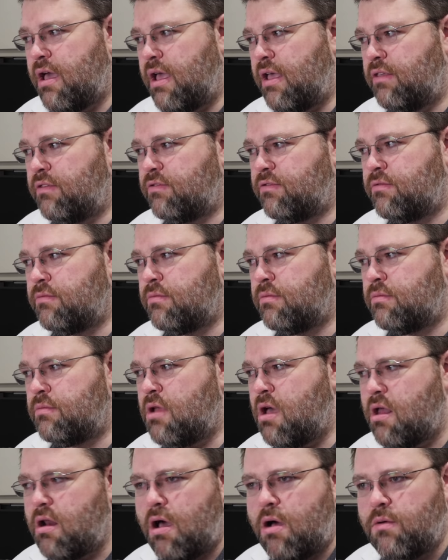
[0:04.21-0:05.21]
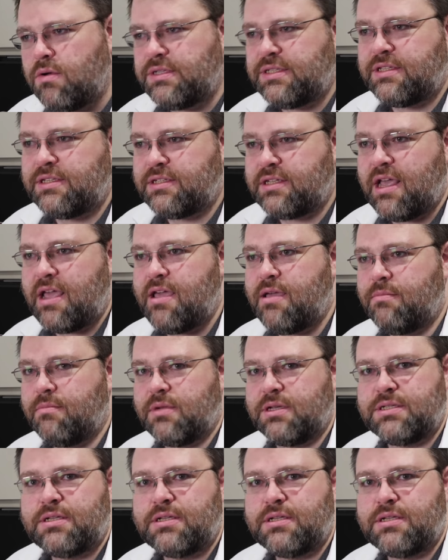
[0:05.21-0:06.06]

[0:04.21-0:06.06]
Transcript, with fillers: is not always the same